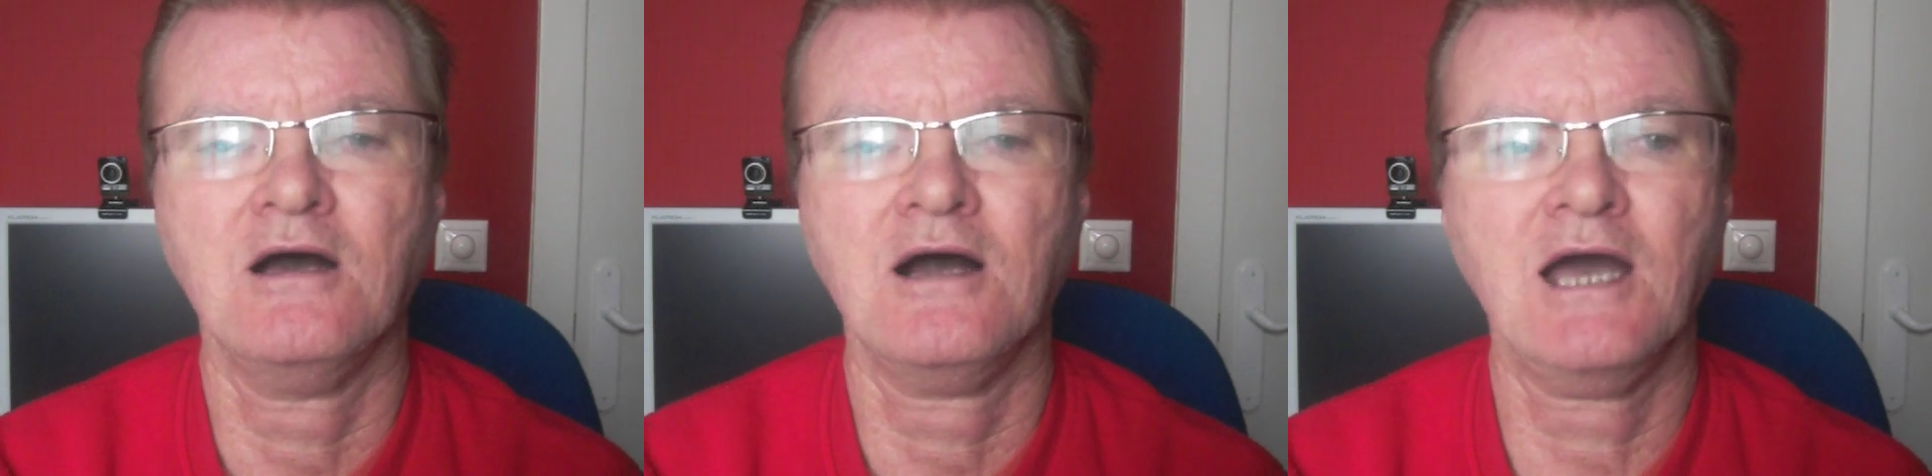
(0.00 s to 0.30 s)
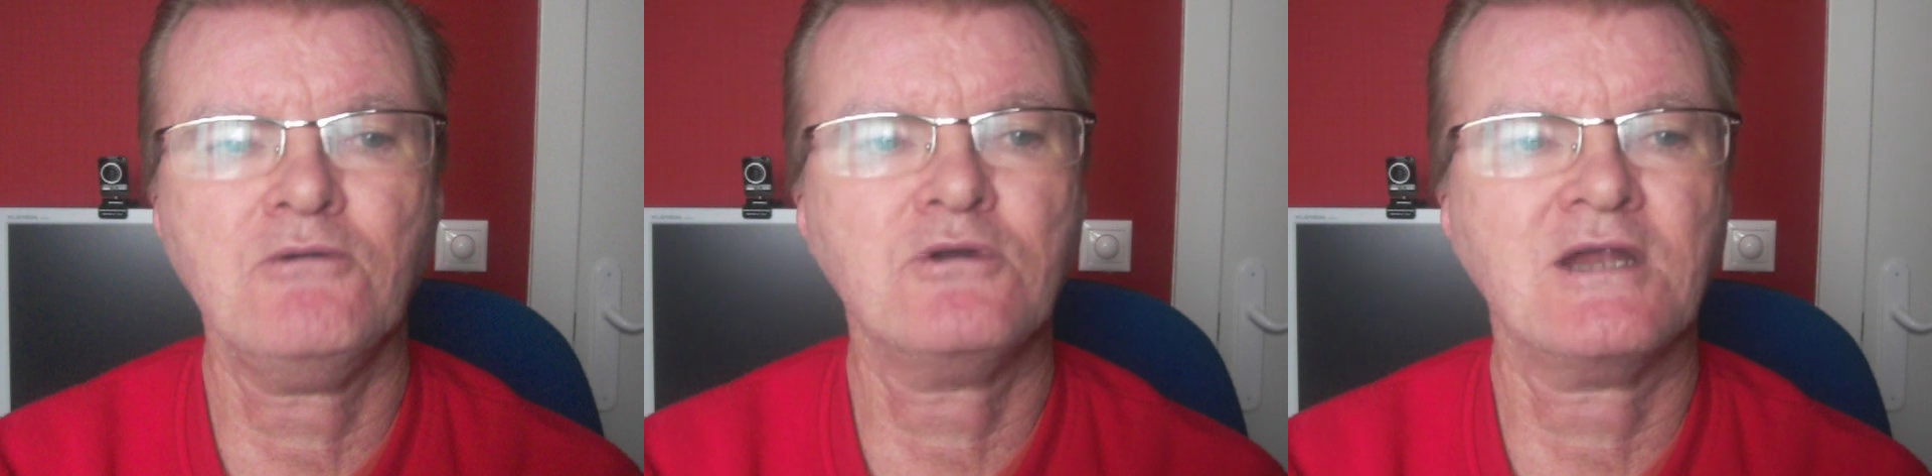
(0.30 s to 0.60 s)

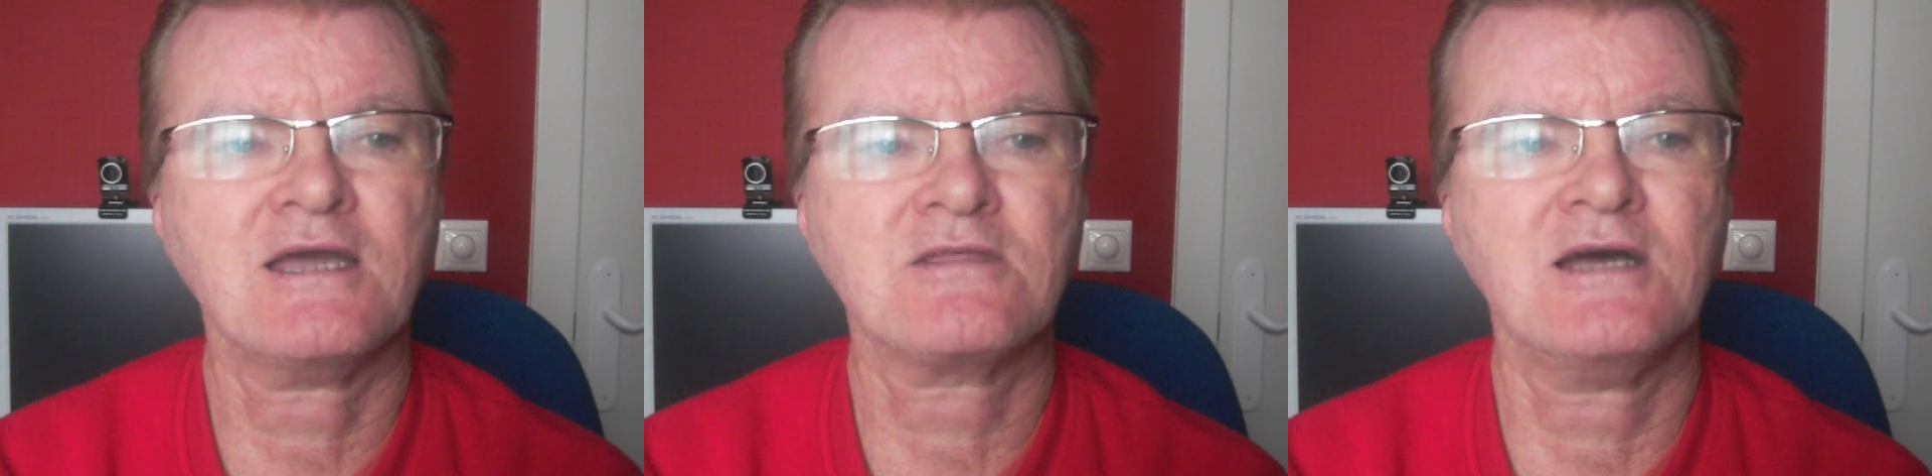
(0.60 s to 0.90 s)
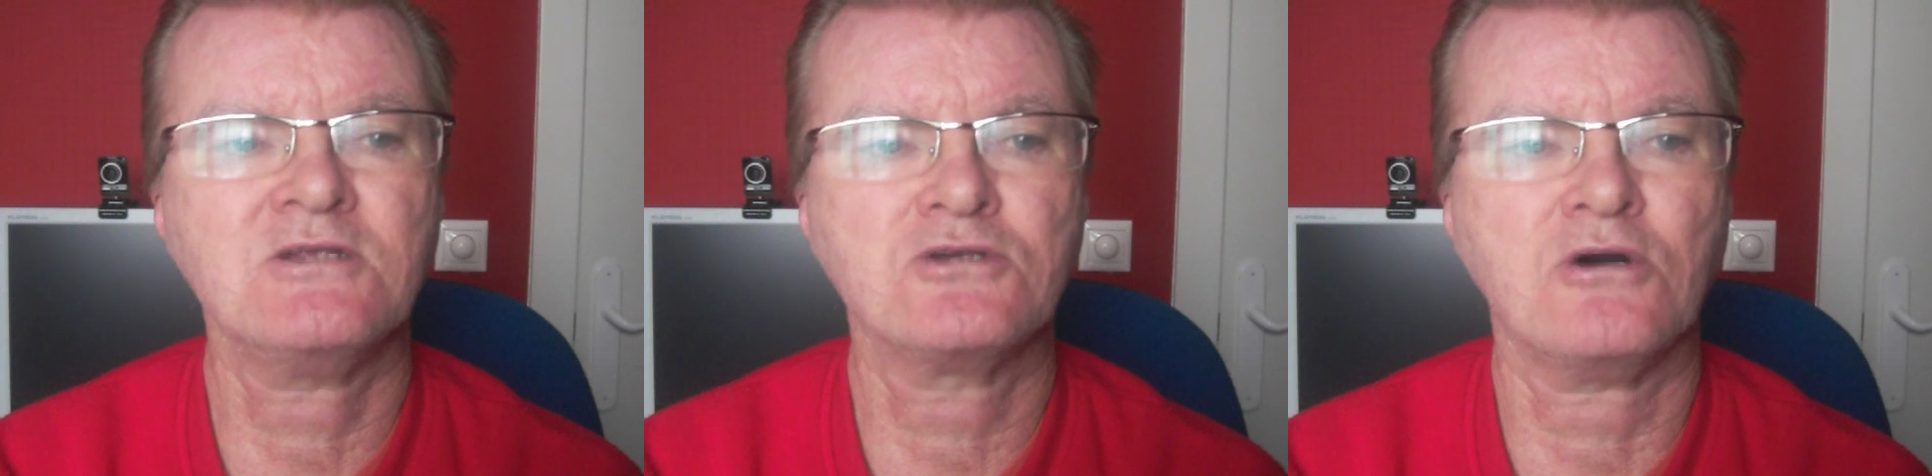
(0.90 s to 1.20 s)
I would like
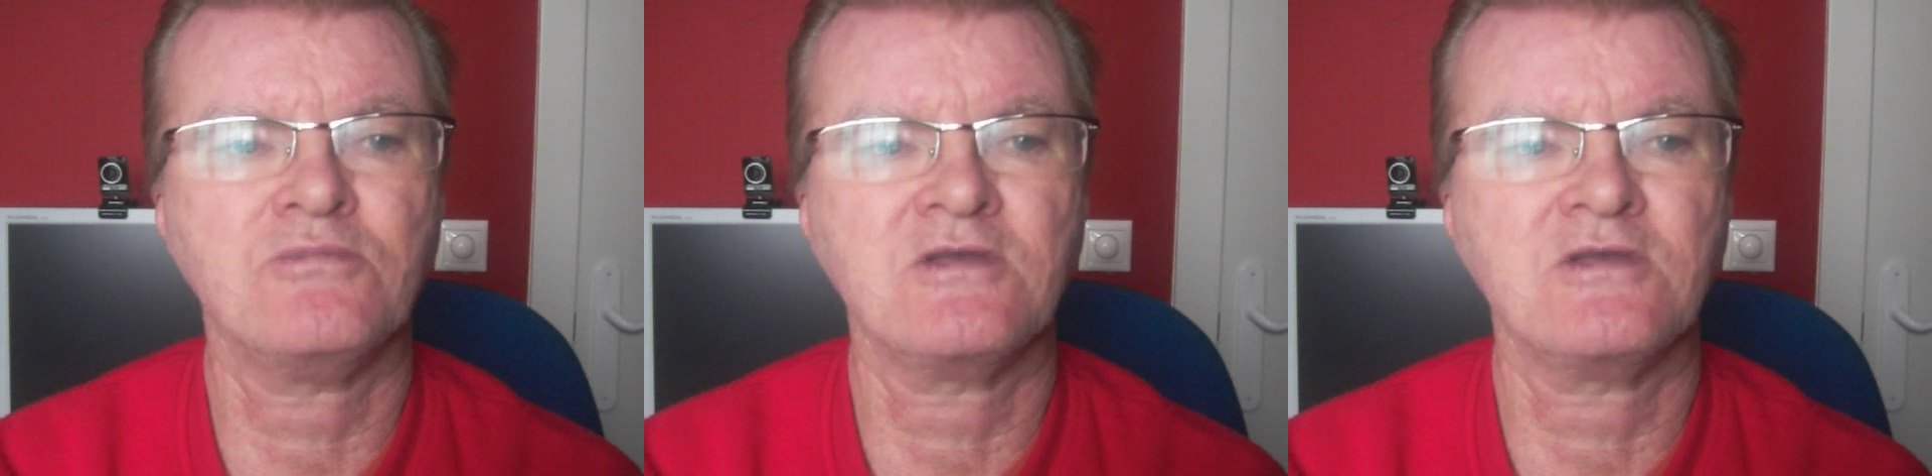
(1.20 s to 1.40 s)
that job